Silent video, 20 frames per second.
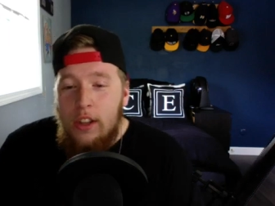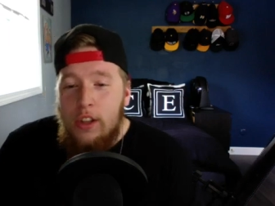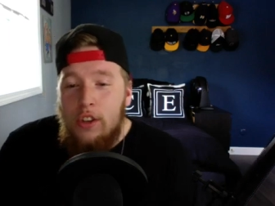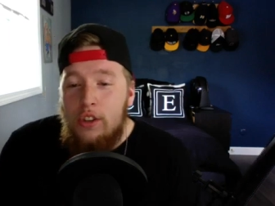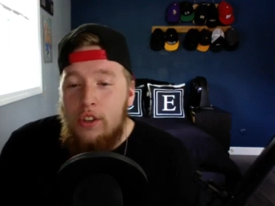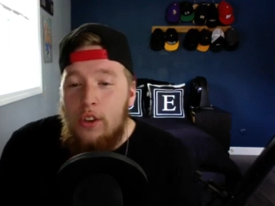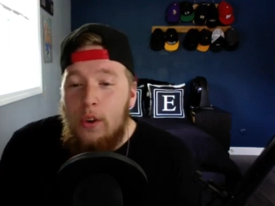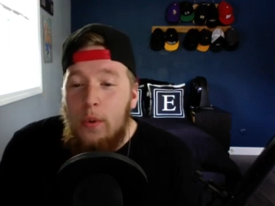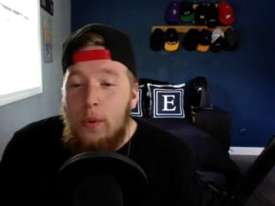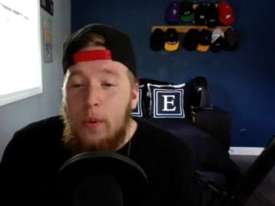
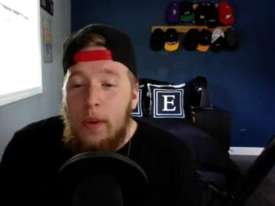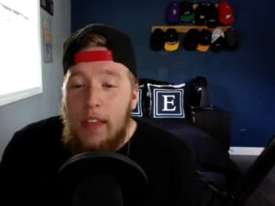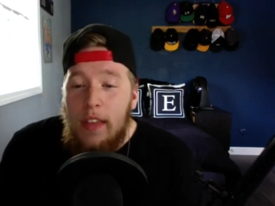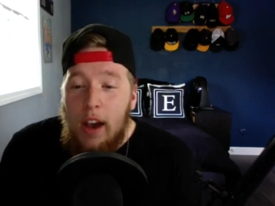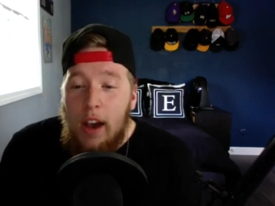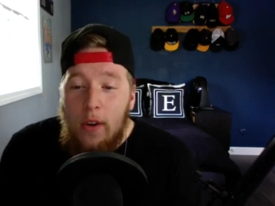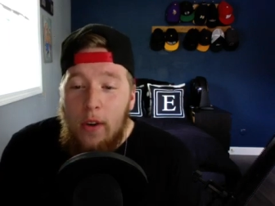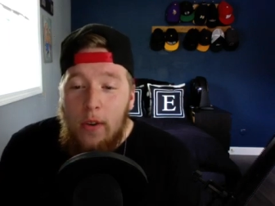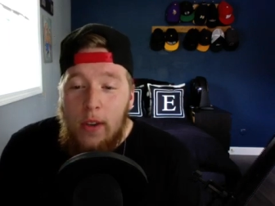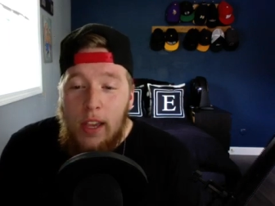So
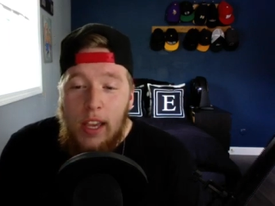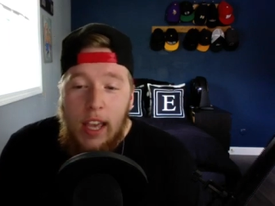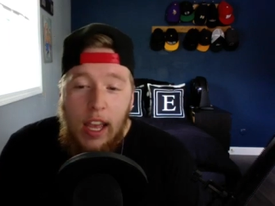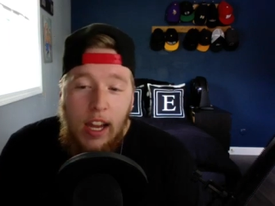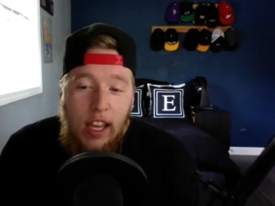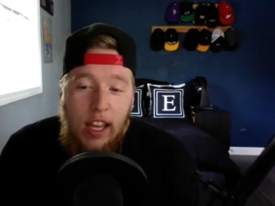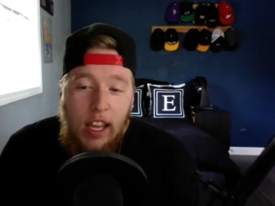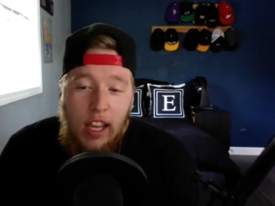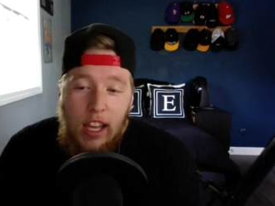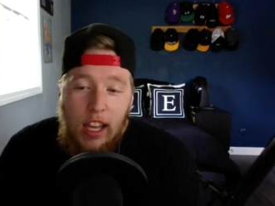without
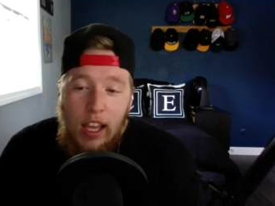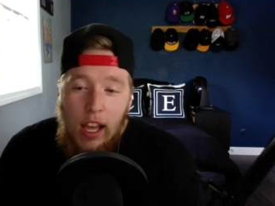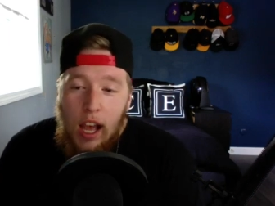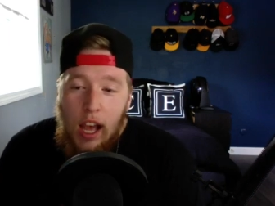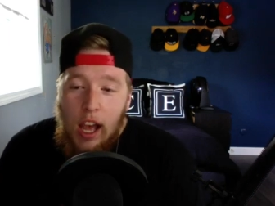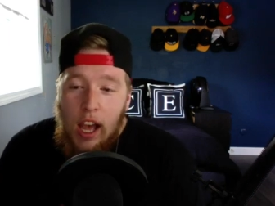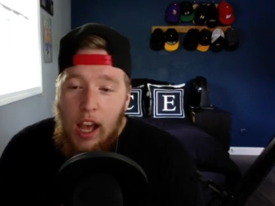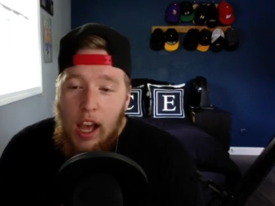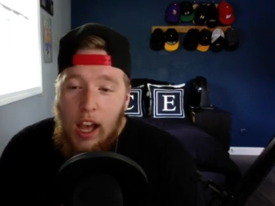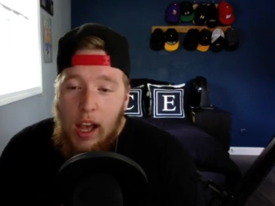getting
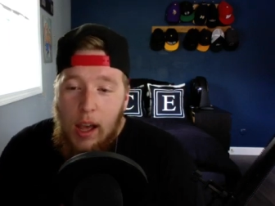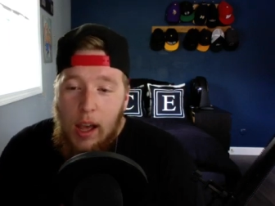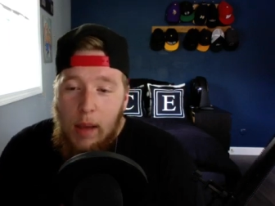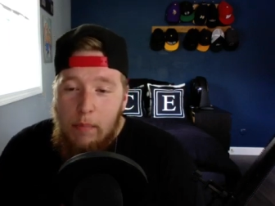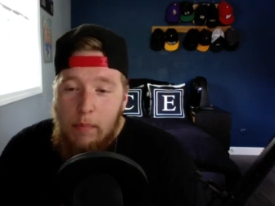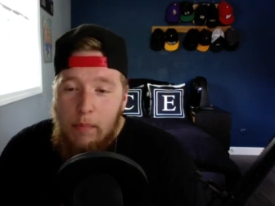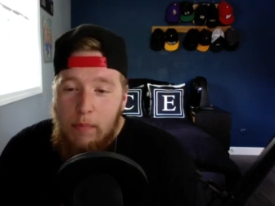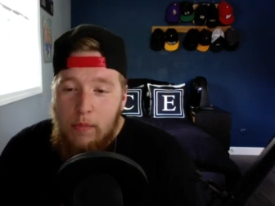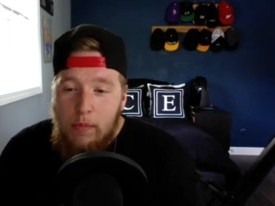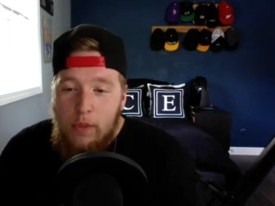
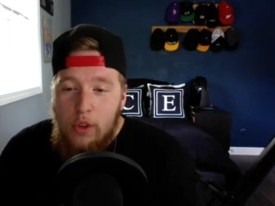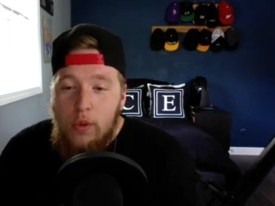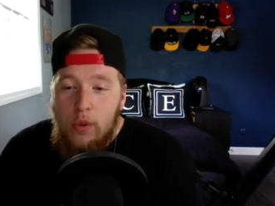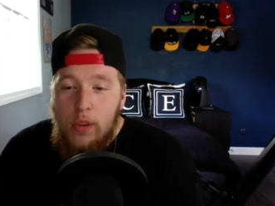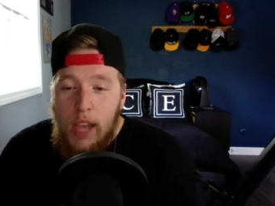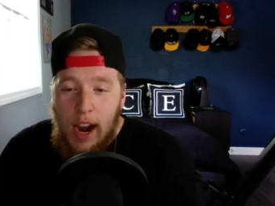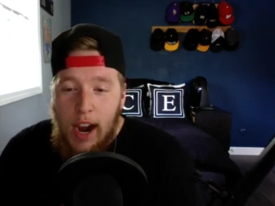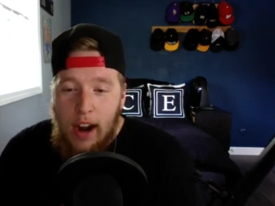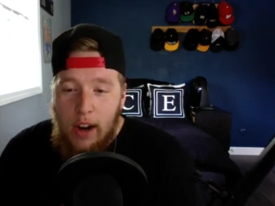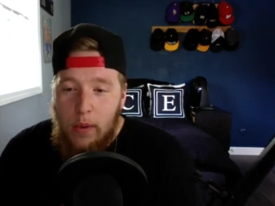too
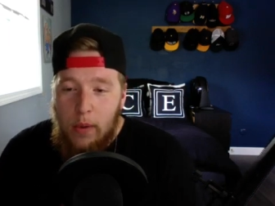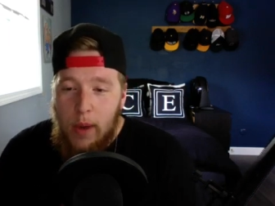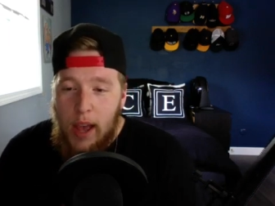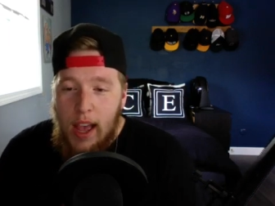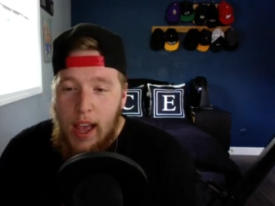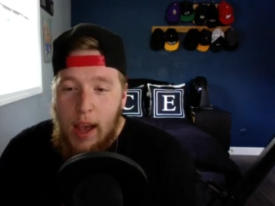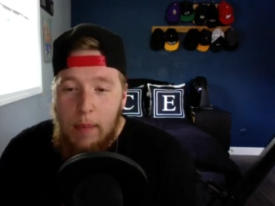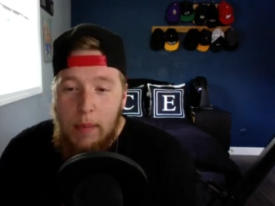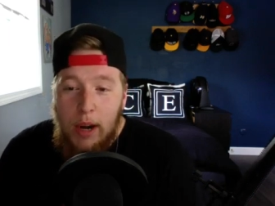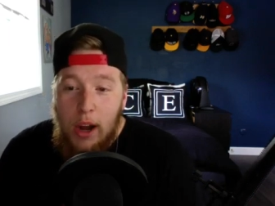carried away,
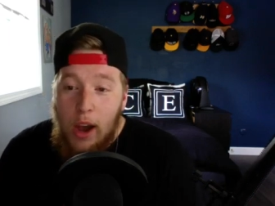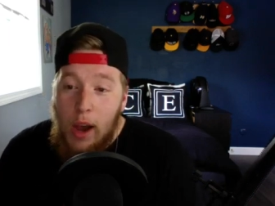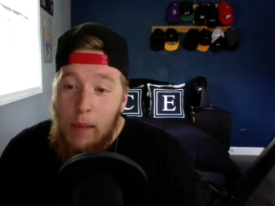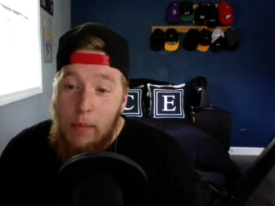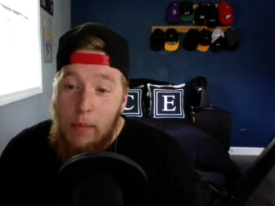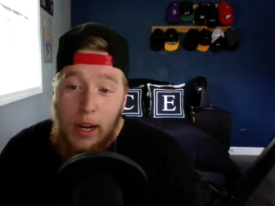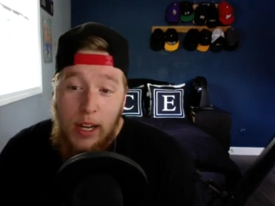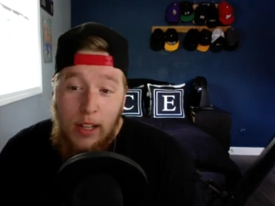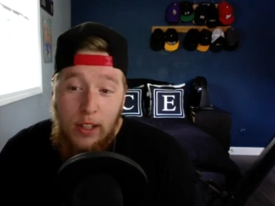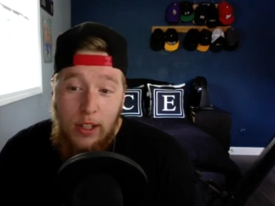I'm gonna hop
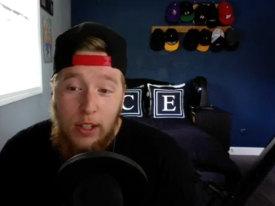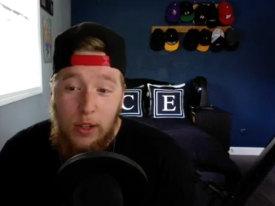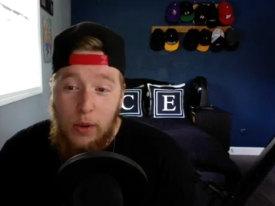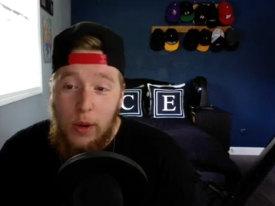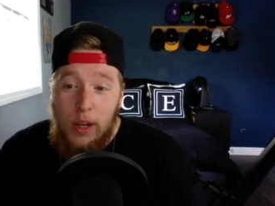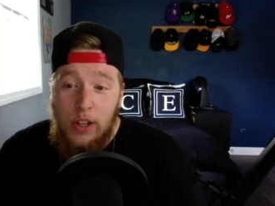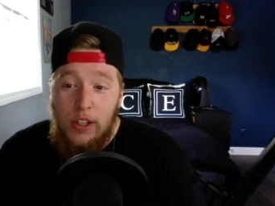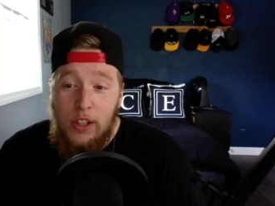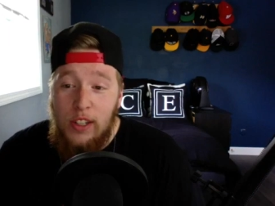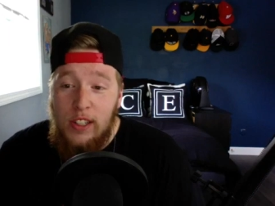right into the
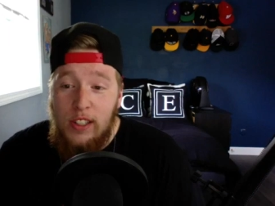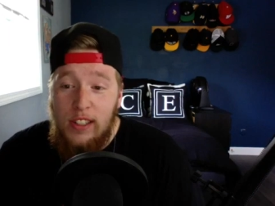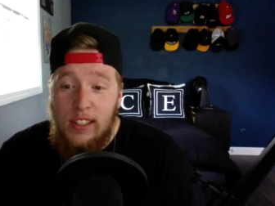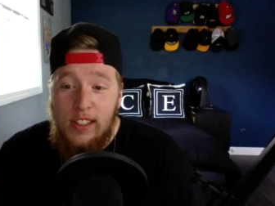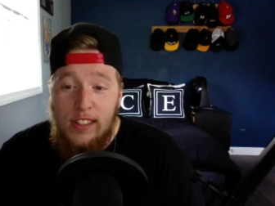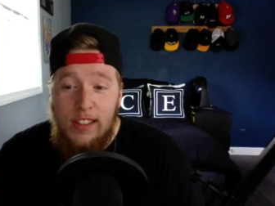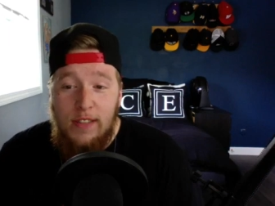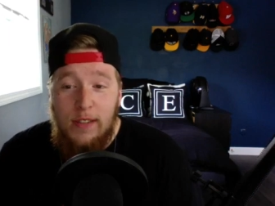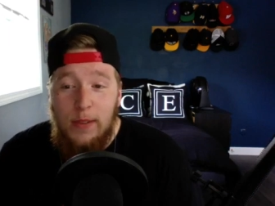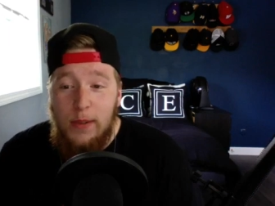questions
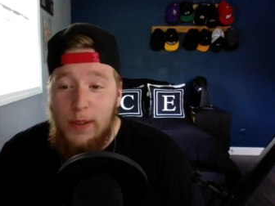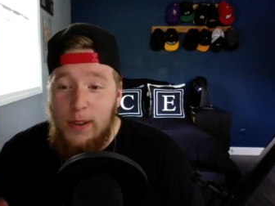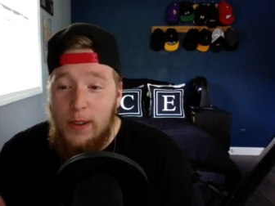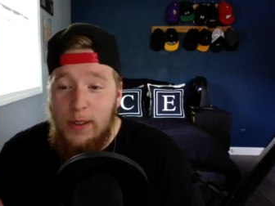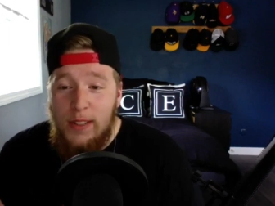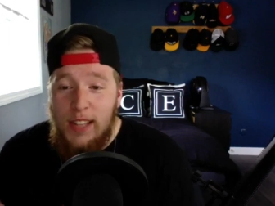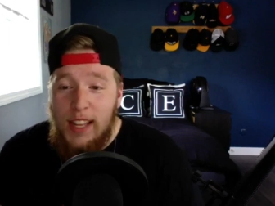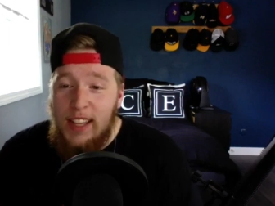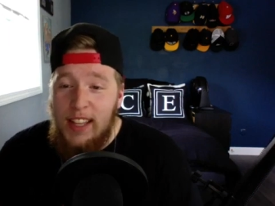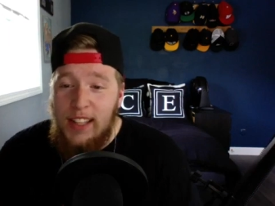because everyone
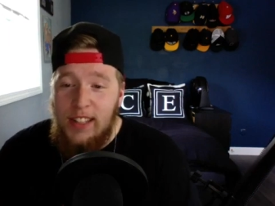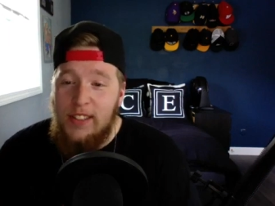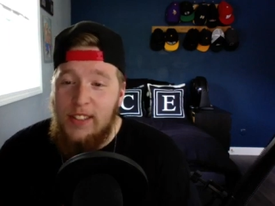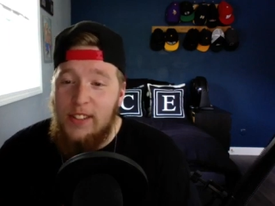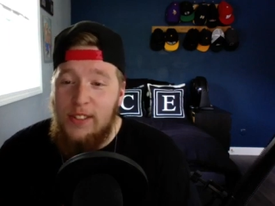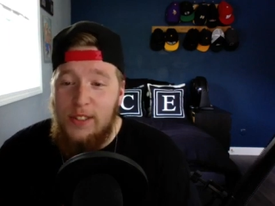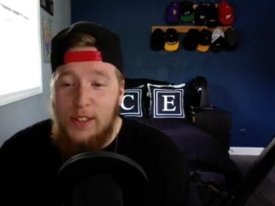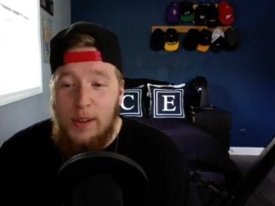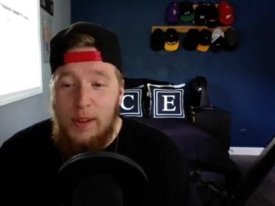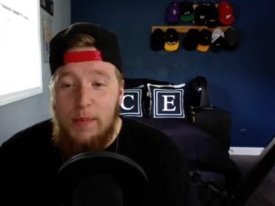knows I like to
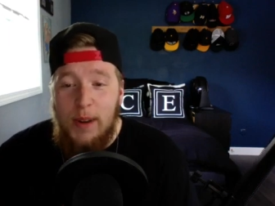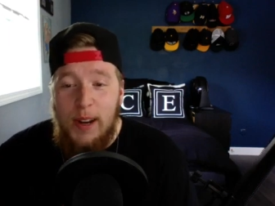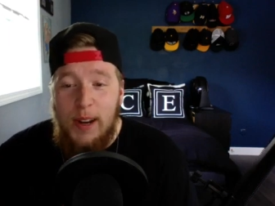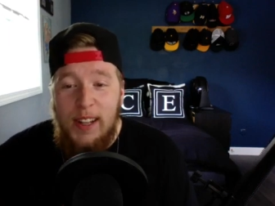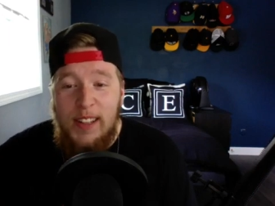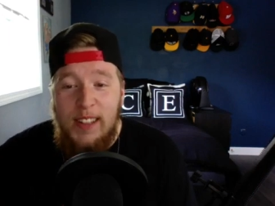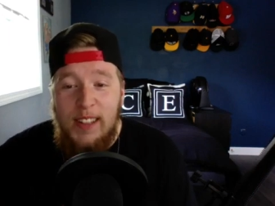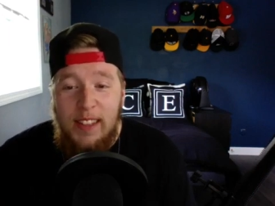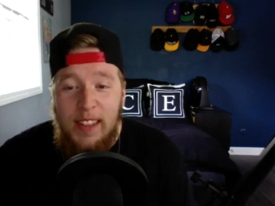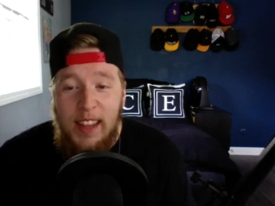just jump right
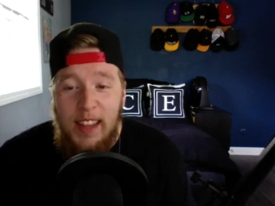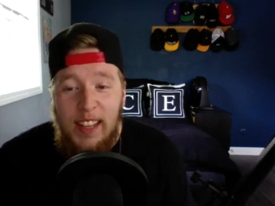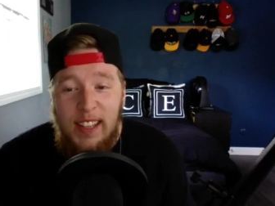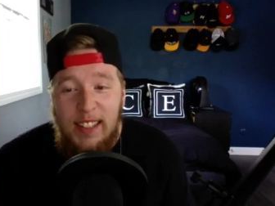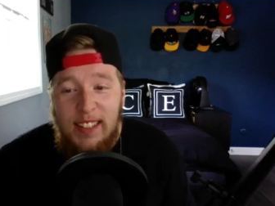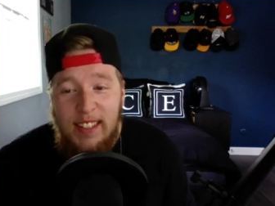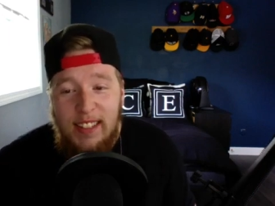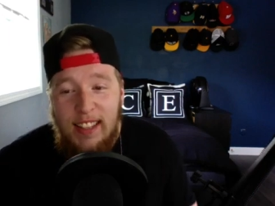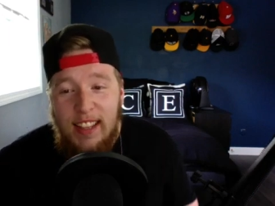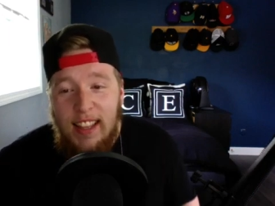into
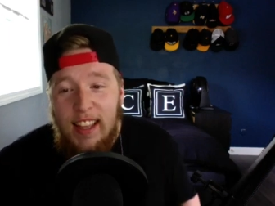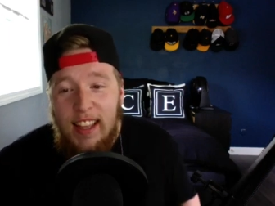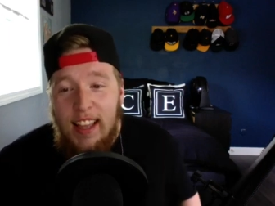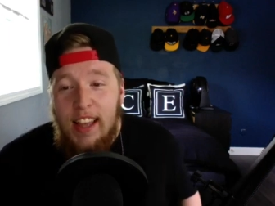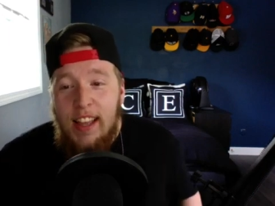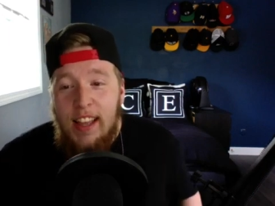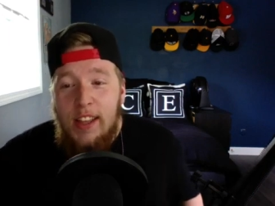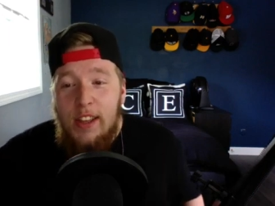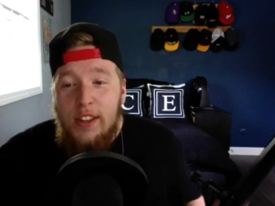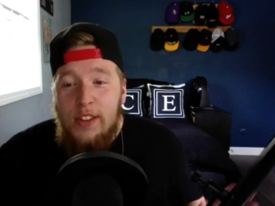things.
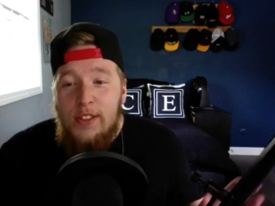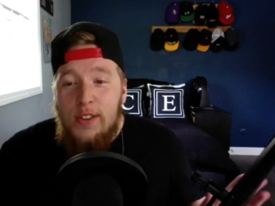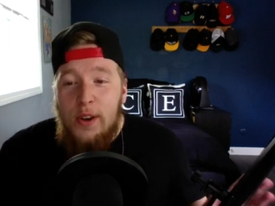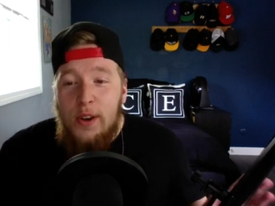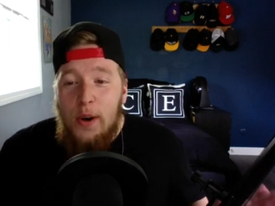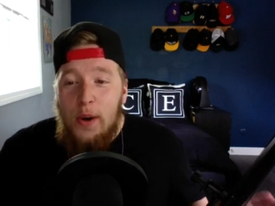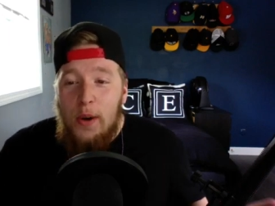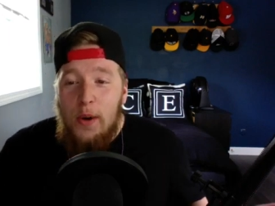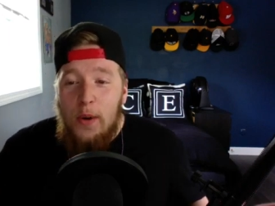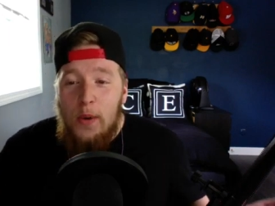
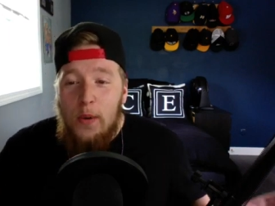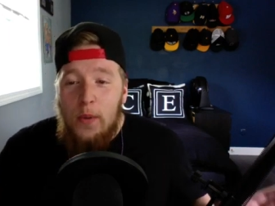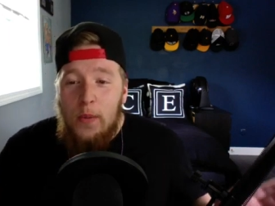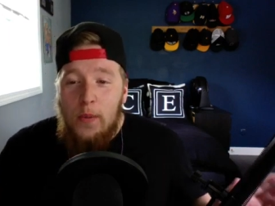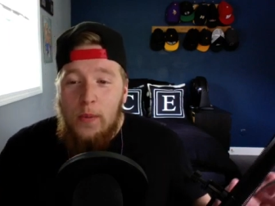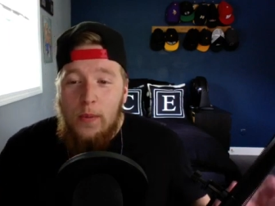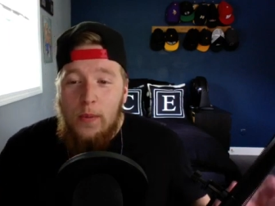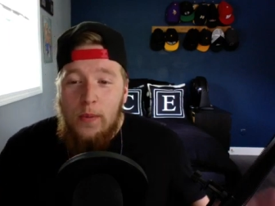So